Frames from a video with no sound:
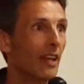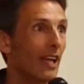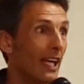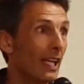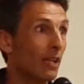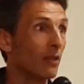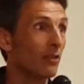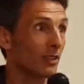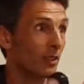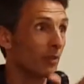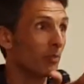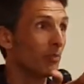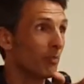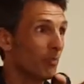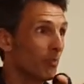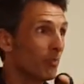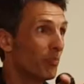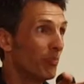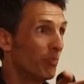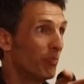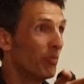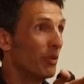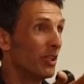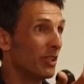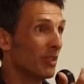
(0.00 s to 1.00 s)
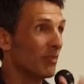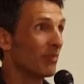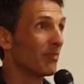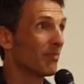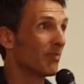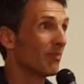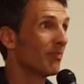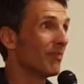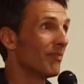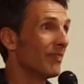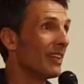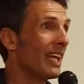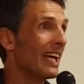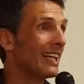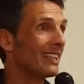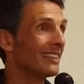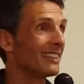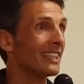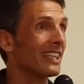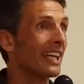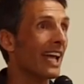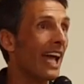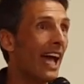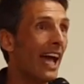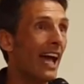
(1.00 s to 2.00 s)
And it was a pretty
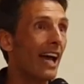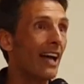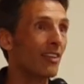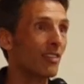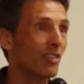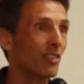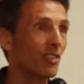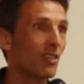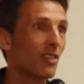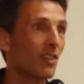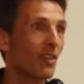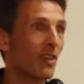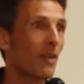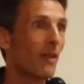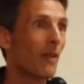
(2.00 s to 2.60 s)
nasty gash.